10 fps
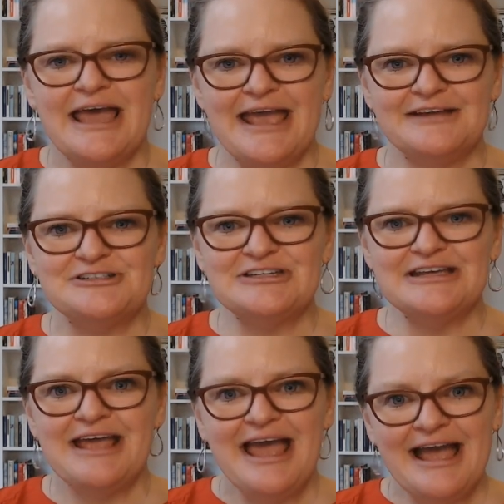And
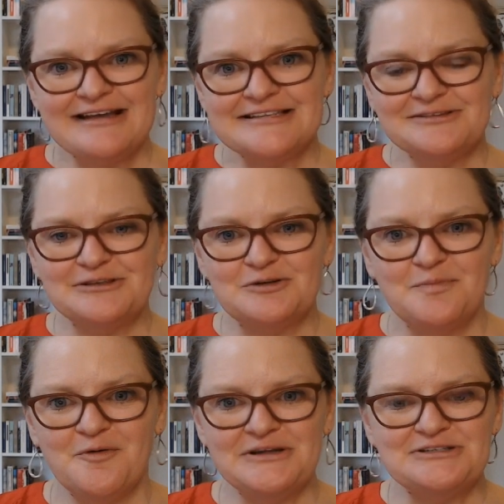she has a little
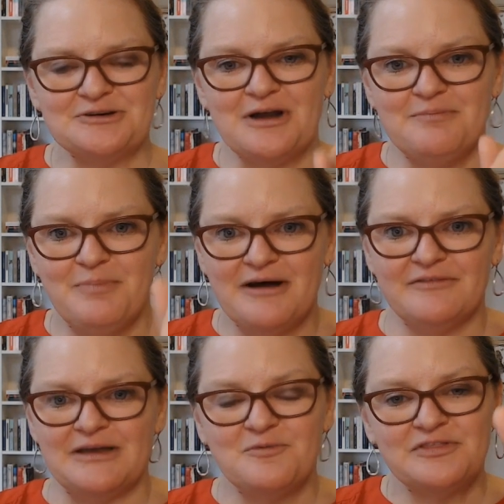pointer above
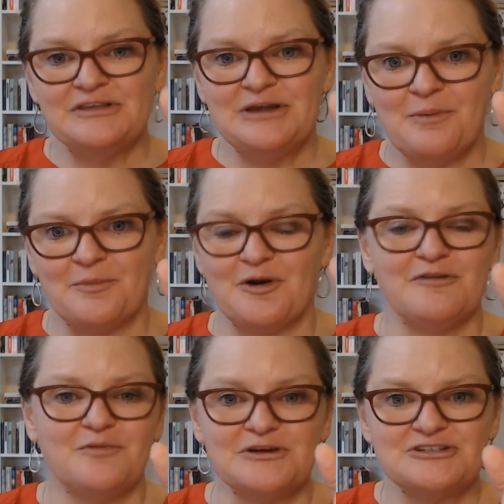it with the number
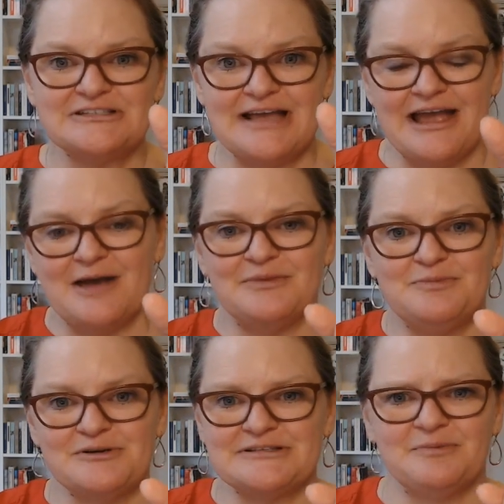of where she's at, how many
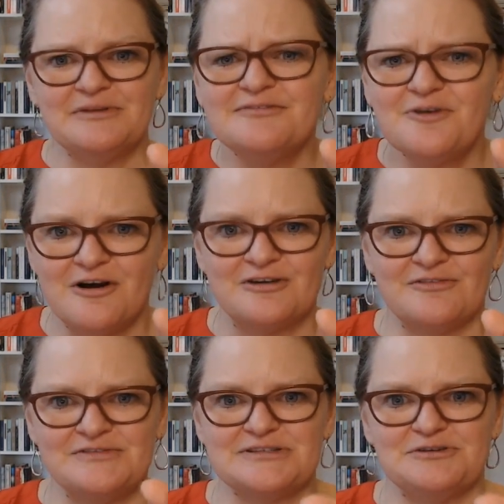books I believe are on her
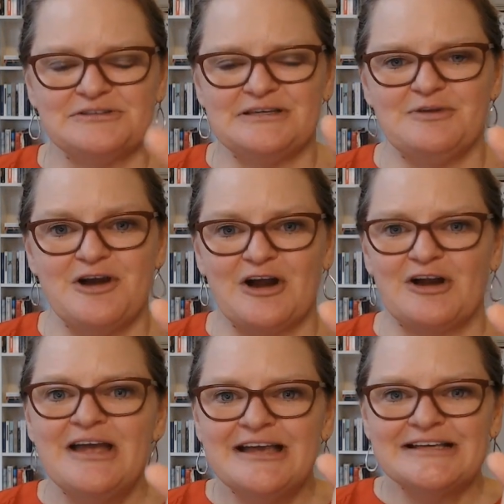physical TBR.
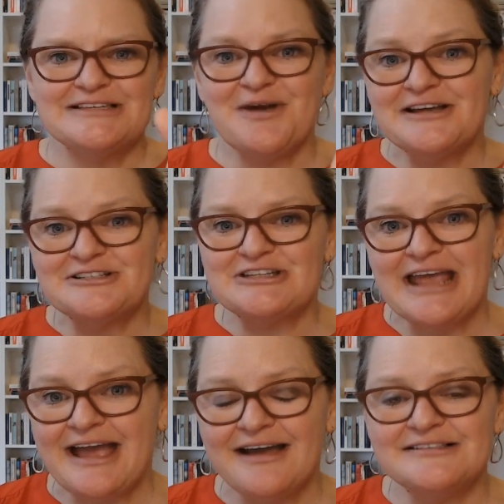And so as she
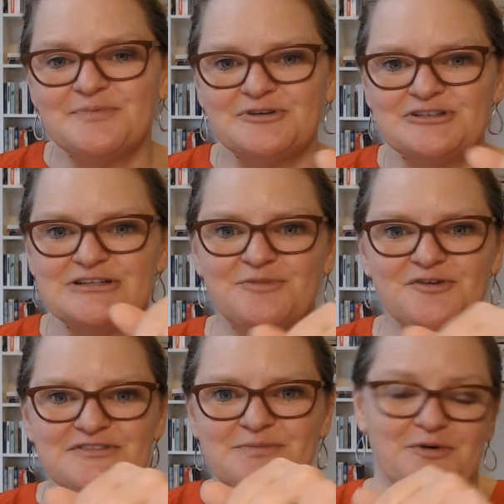adds books, she
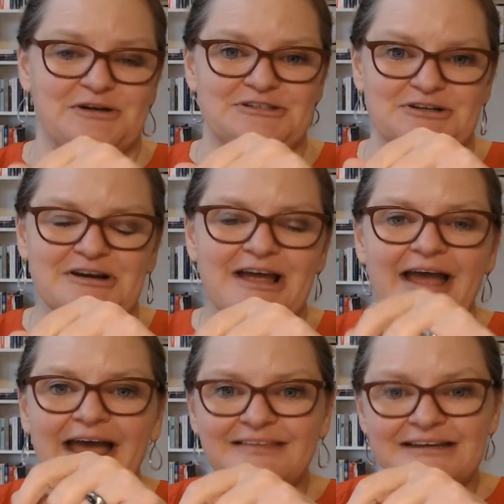moves the pointer,
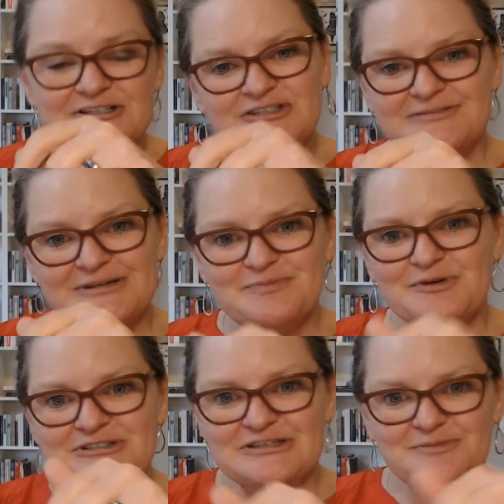and then as she reads
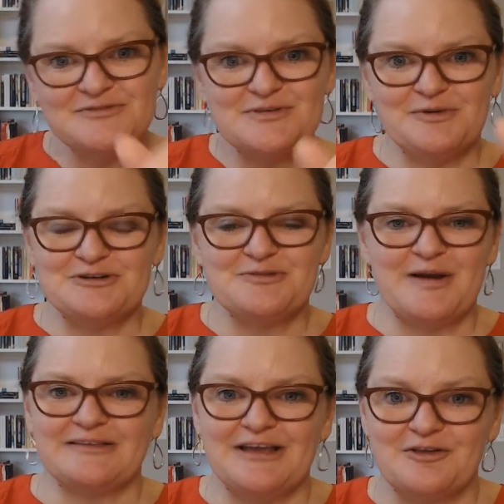books, she moves the pointer
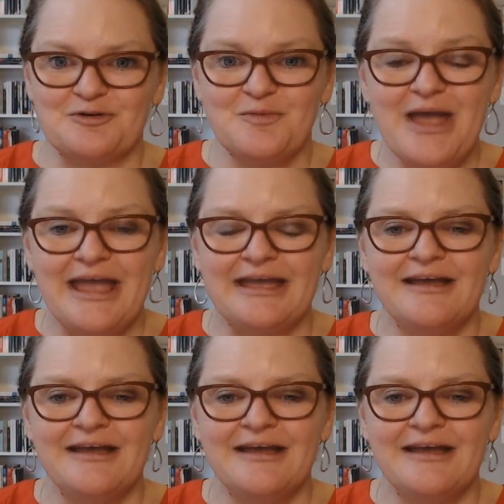back the other way.